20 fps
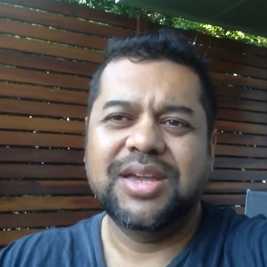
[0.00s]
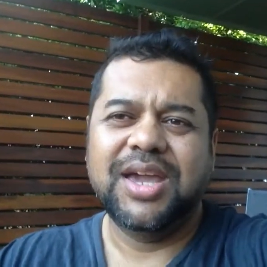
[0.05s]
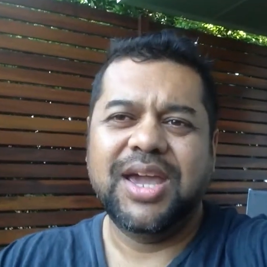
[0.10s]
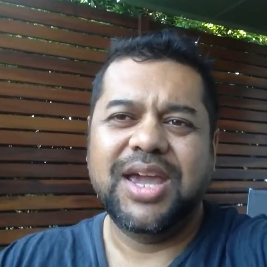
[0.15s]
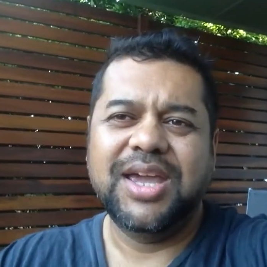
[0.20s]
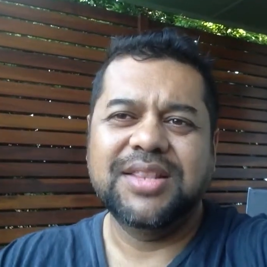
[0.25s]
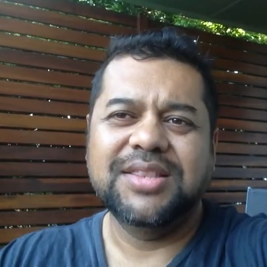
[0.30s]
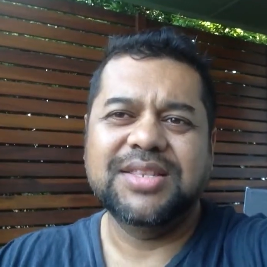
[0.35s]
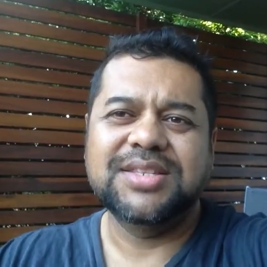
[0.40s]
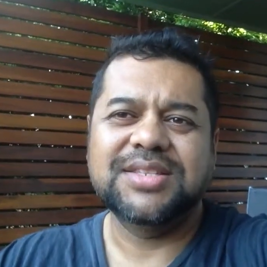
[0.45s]

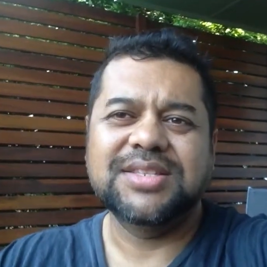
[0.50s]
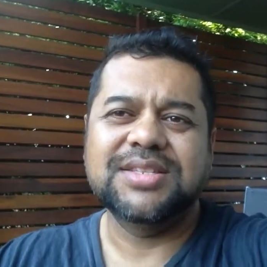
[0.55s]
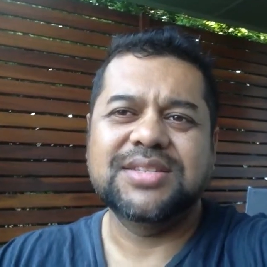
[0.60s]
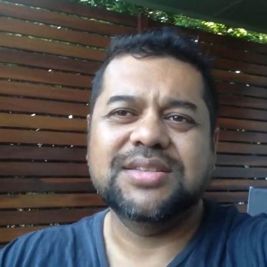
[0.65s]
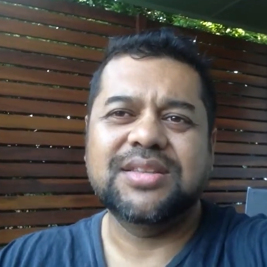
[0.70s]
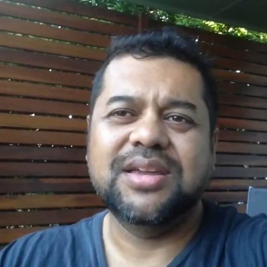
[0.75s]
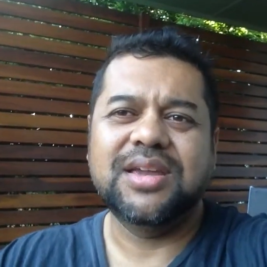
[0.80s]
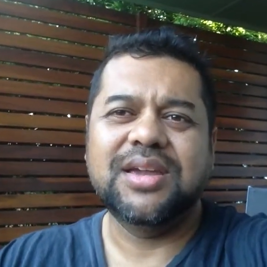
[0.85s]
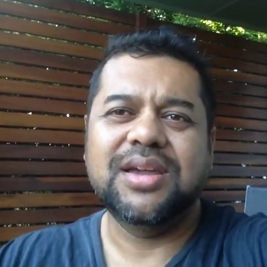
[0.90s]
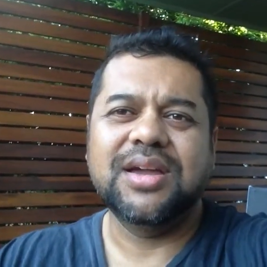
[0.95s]
And this is
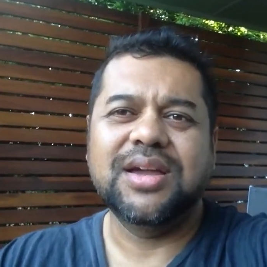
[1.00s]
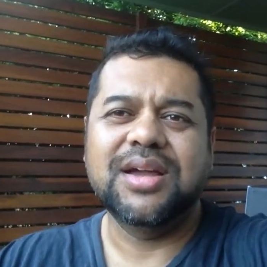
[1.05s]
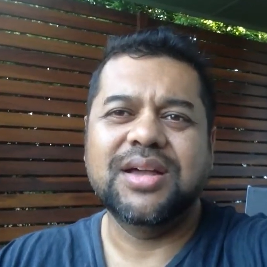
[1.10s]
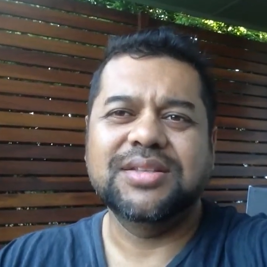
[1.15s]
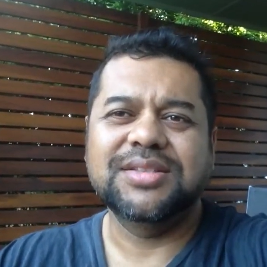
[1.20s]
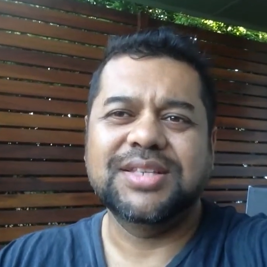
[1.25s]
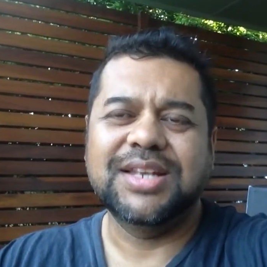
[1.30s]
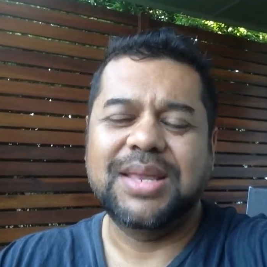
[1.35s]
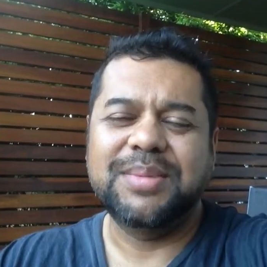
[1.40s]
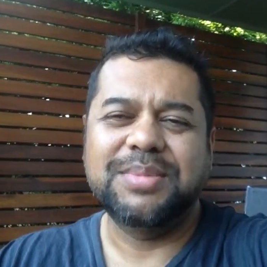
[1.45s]
the
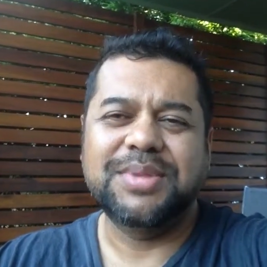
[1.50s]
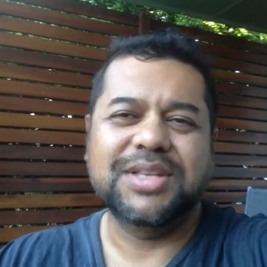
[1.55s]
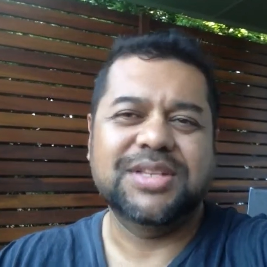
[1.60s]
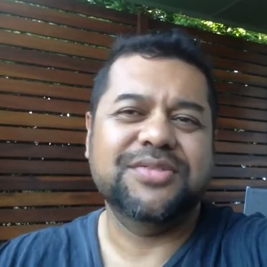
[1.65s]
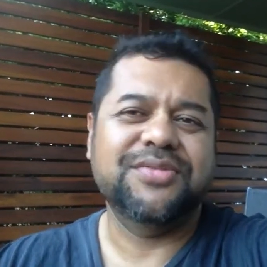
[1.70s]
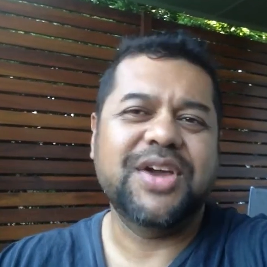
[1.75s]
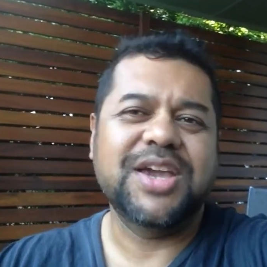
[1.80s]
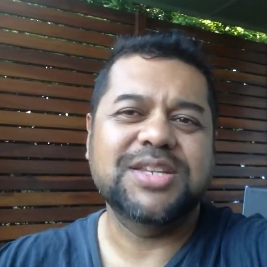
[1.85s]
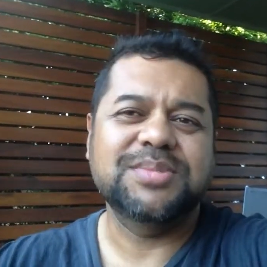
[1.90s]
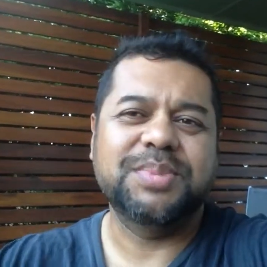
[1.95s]
dilemma that's
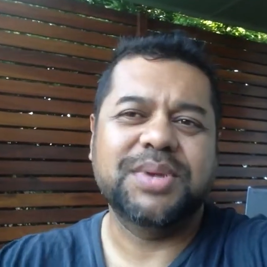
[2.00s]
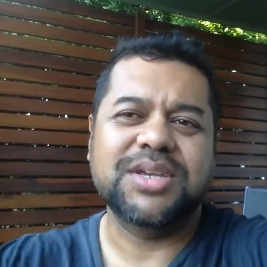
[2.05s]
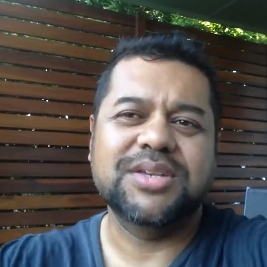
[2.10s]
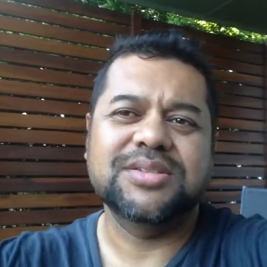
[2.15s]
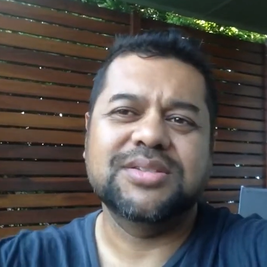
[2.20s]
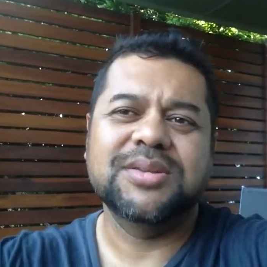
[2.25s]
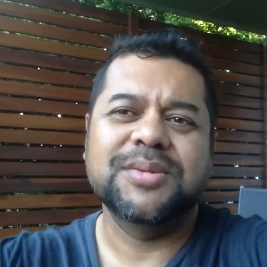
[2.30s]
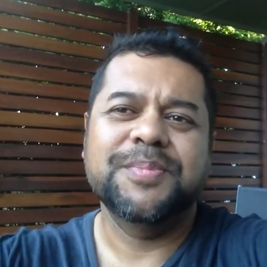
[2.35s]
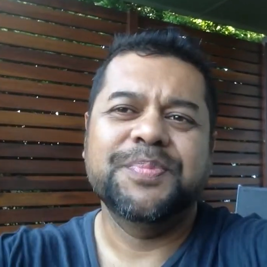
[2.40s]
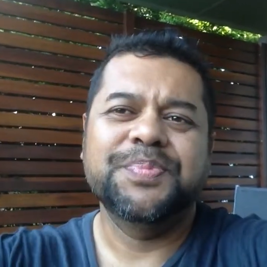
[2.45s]
faced,
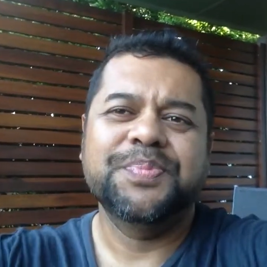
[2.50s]
because